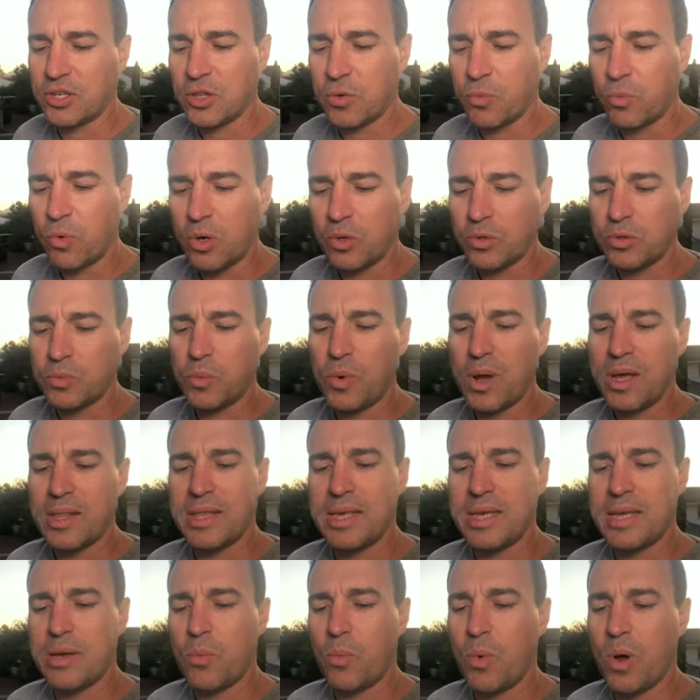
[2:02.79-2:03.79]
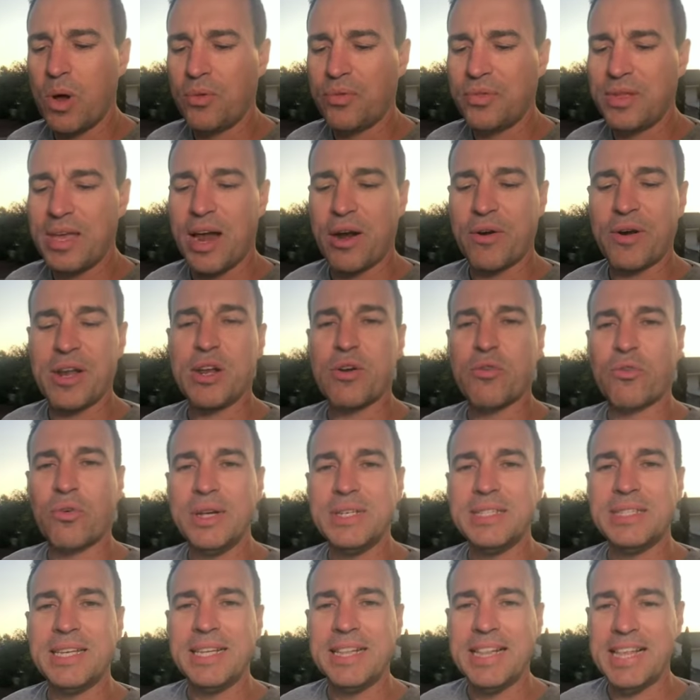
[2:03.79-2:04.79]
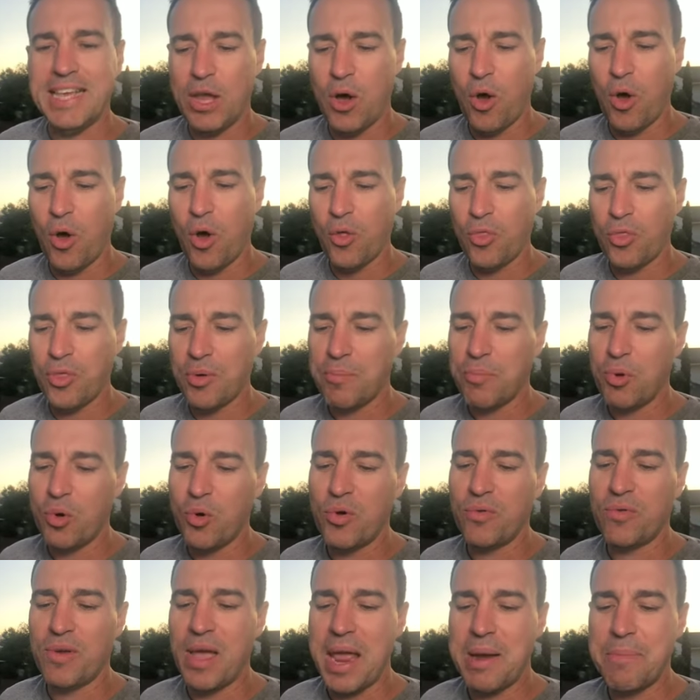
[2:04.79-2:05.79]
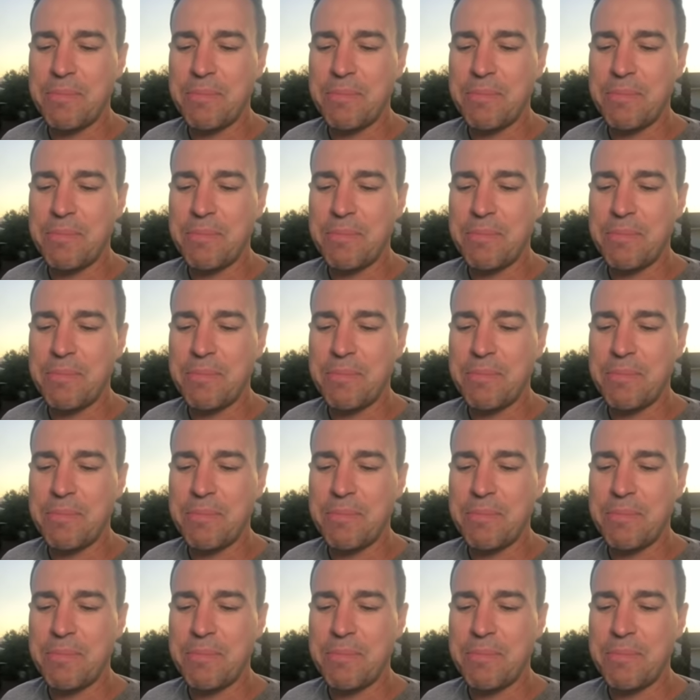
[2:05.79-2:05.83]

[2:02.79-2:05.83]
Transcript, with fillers: So, the world's wealthy are increasingly on the move,